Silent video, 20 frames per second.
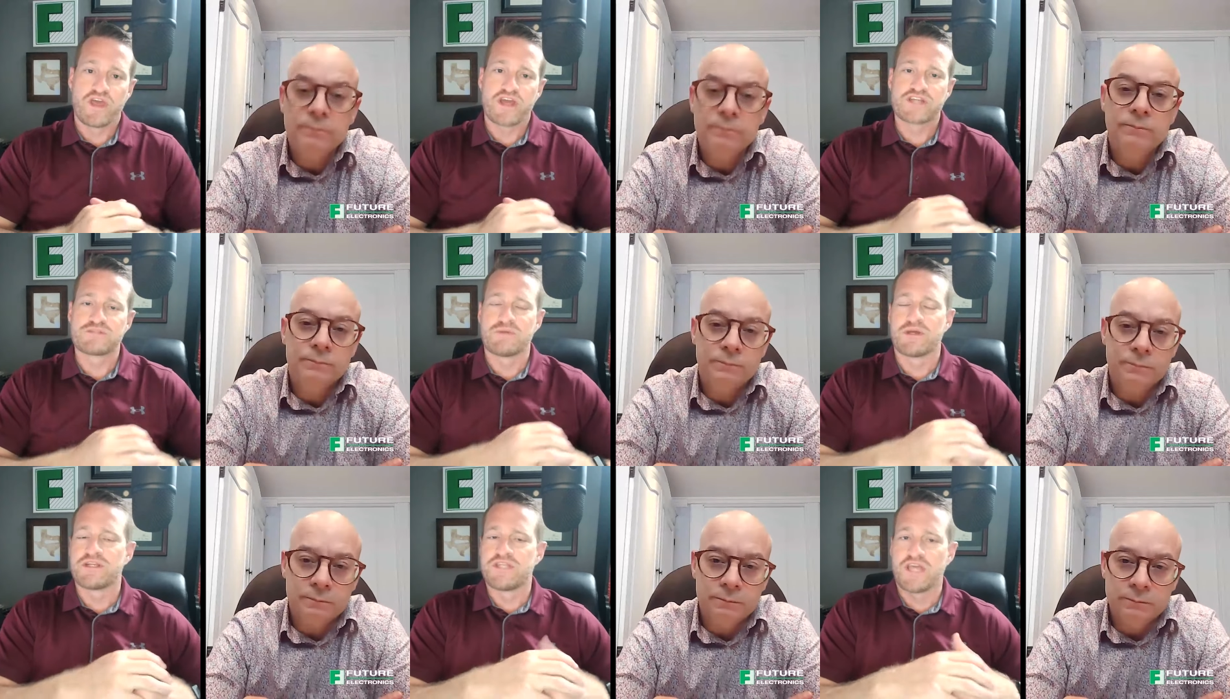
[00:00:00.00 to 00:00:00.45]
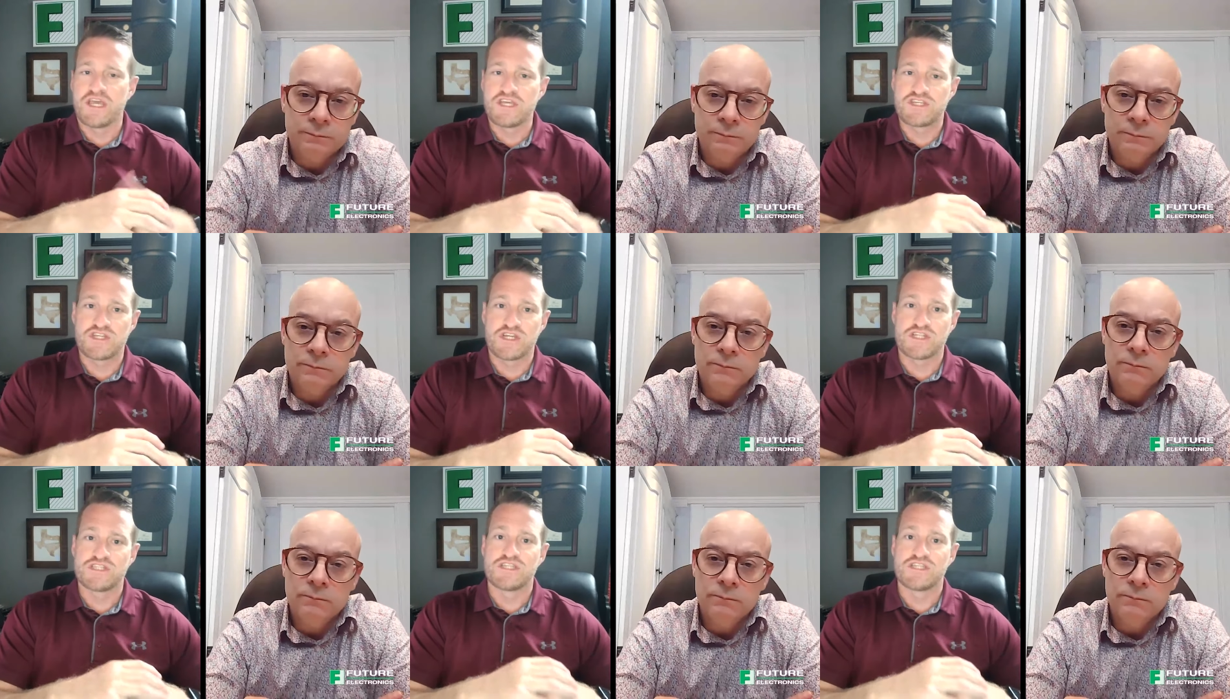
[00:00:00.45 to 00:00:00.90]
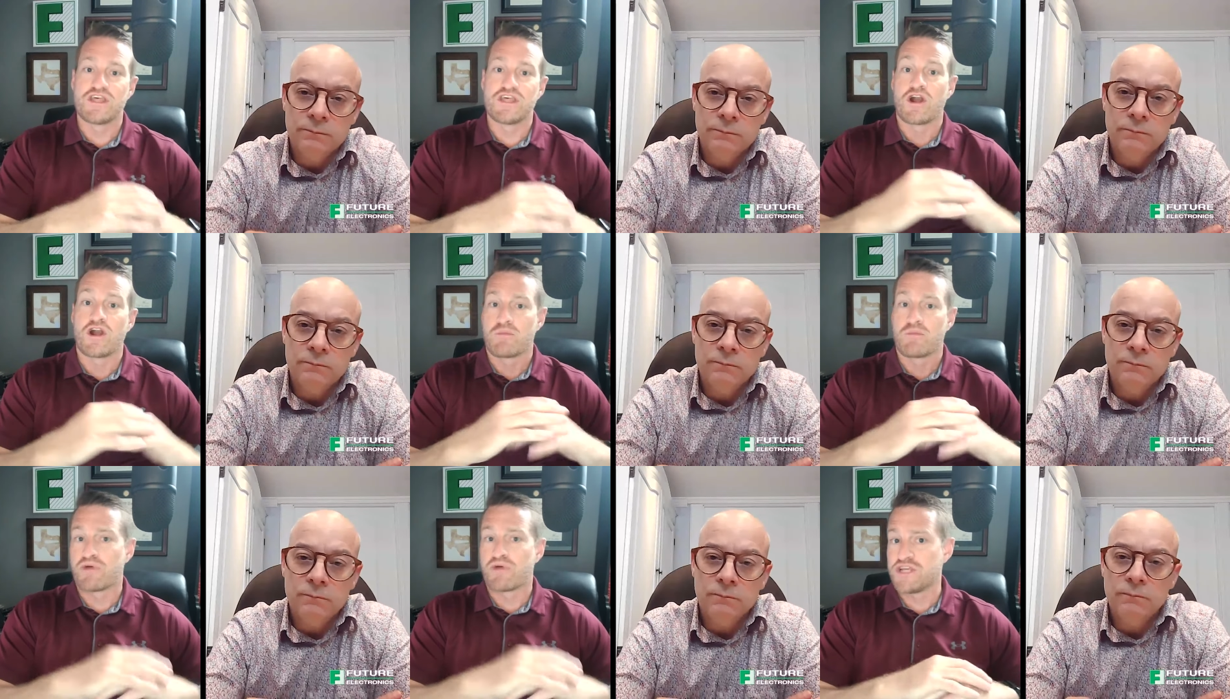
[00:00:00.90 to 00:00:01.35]
Speaker 1: The expectation is
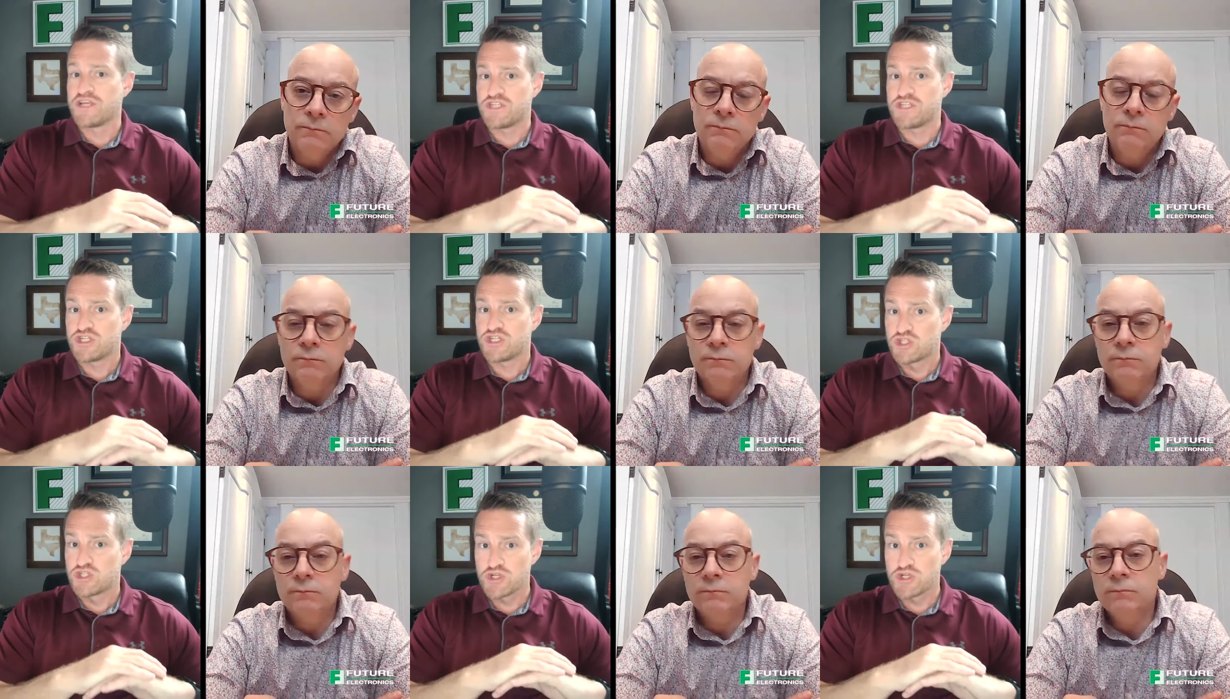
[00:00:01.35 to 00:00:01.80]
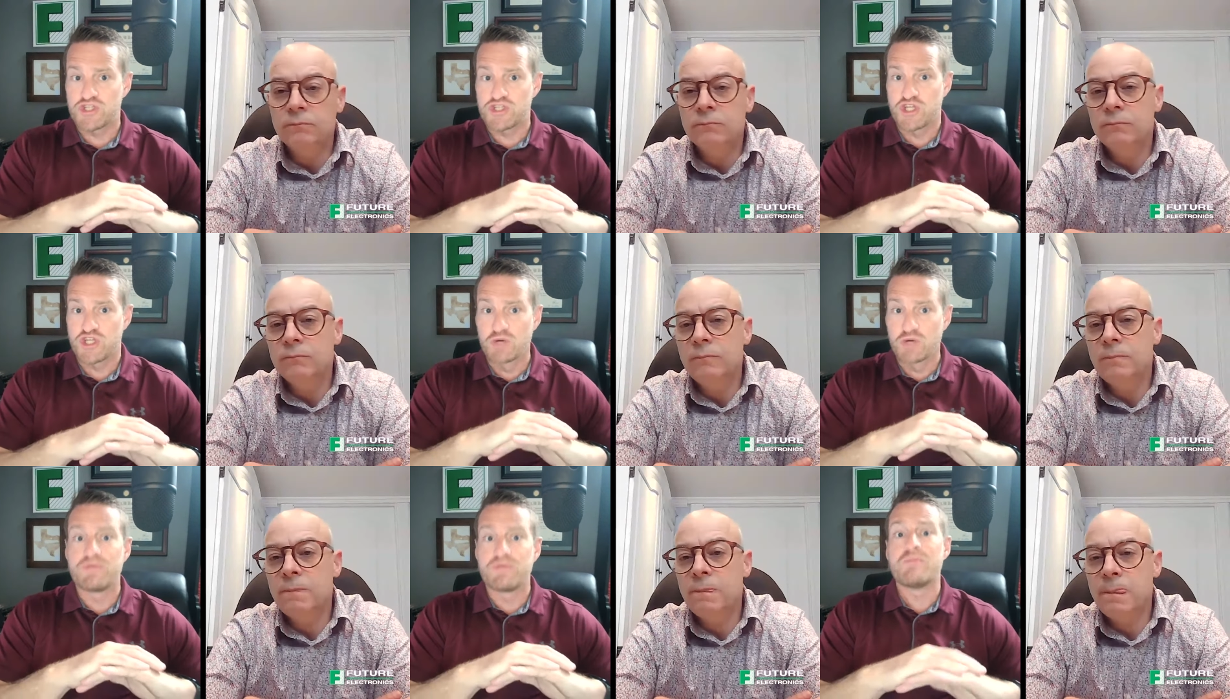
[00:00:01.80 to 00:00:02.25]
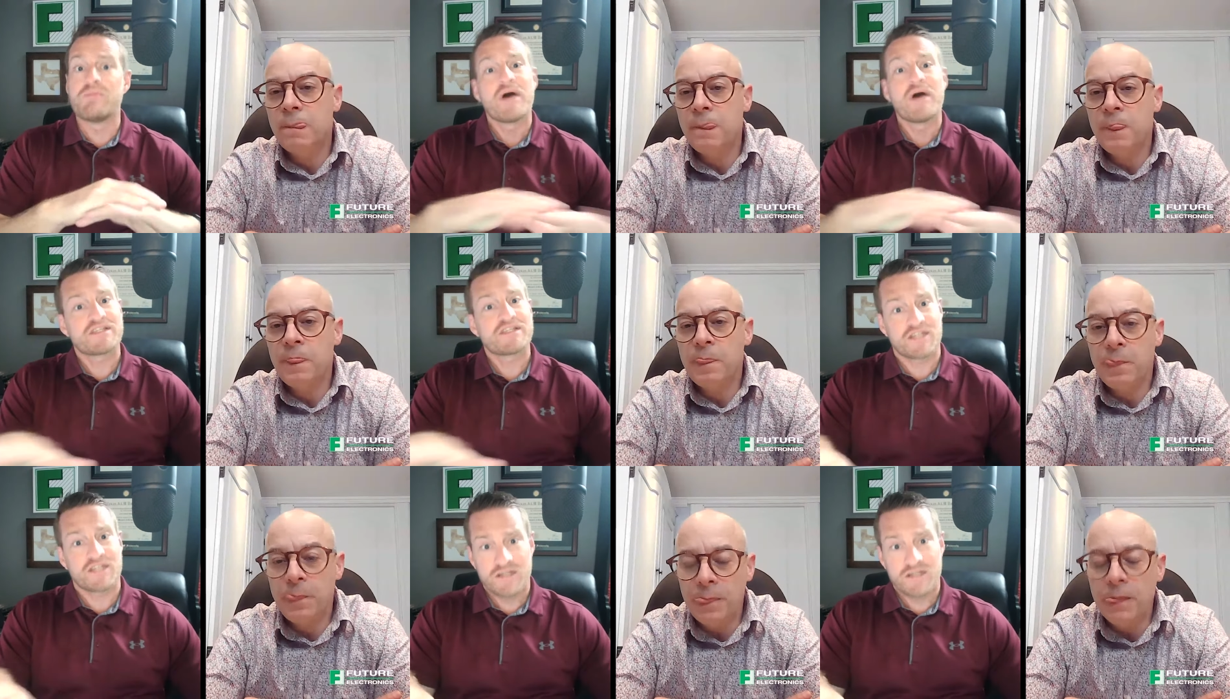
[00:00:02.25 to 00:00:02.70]
that our pricing should still be
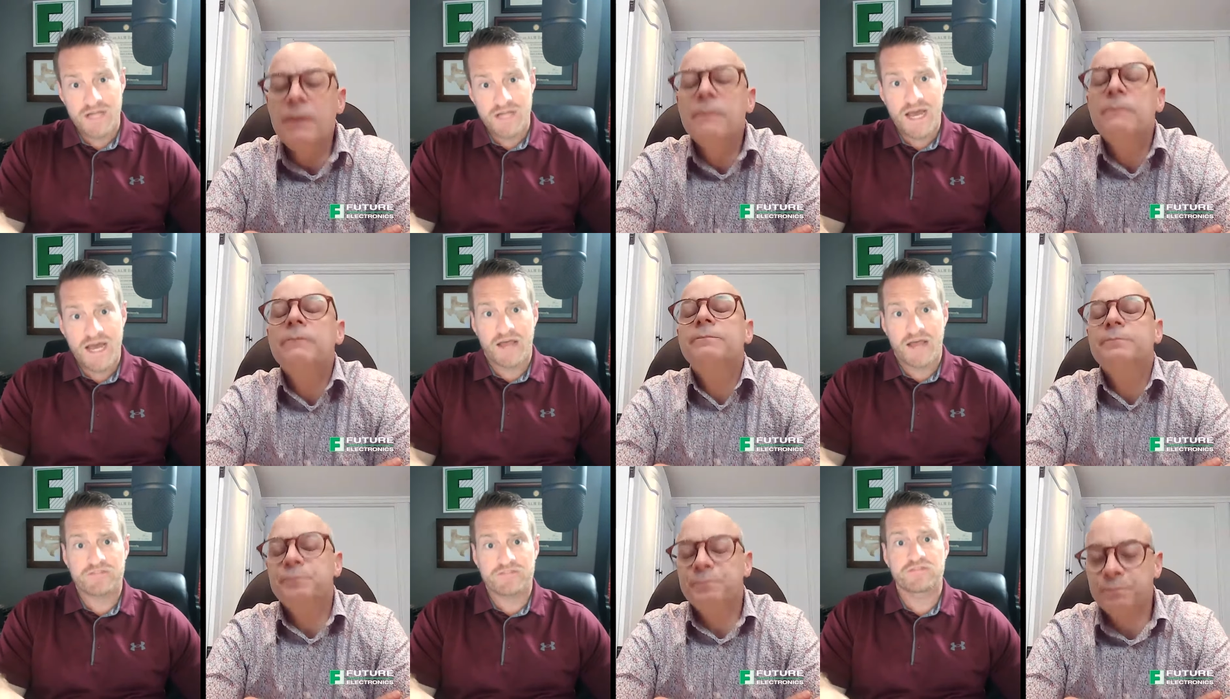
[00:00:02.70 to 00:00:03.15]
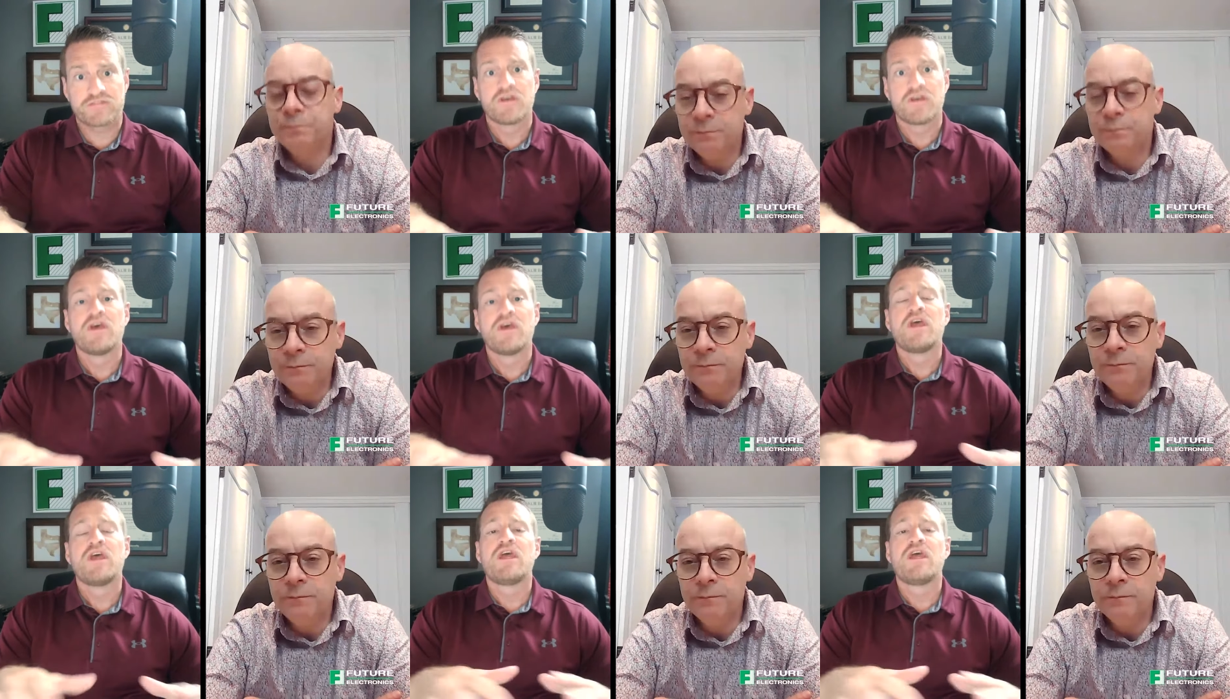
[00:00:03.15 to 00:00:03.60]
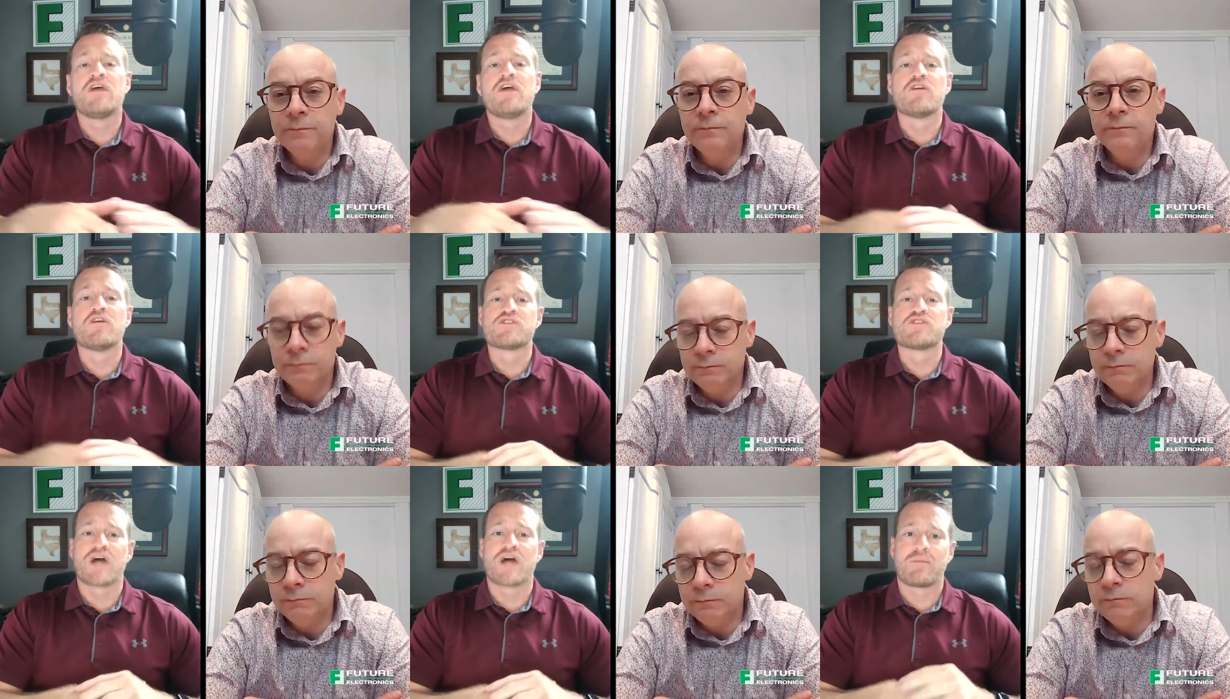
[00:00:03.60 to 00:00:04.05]
best in class
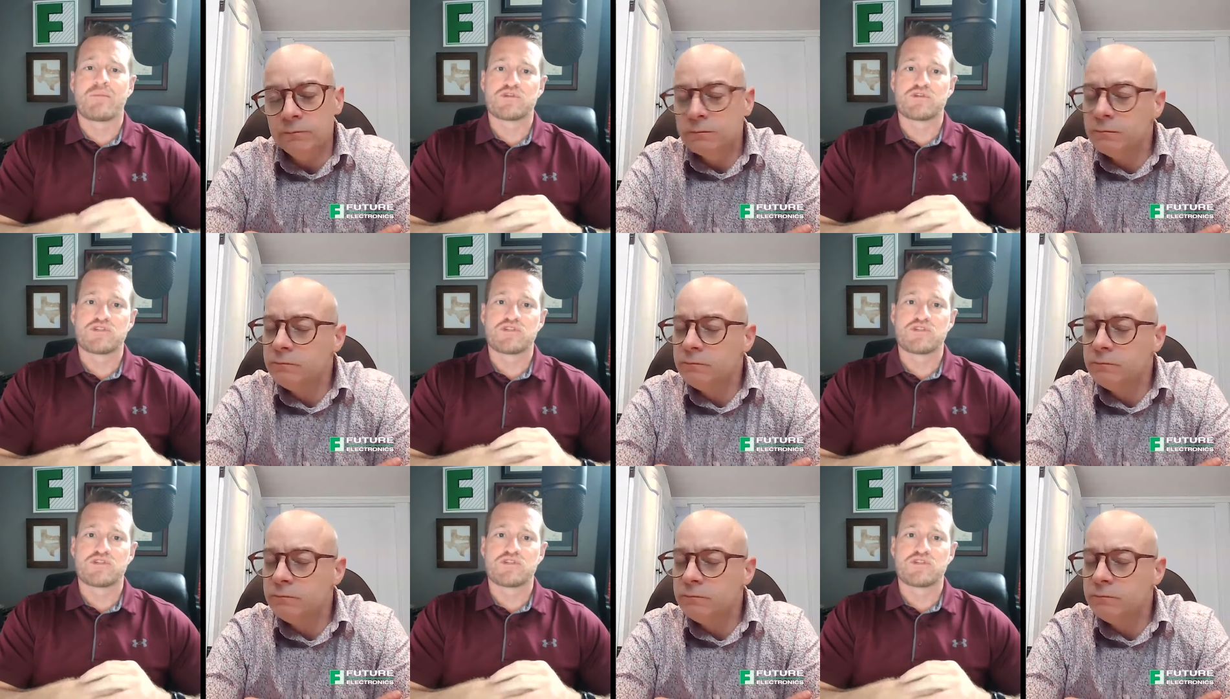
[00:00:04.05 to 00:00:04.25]
mm-hmm. in those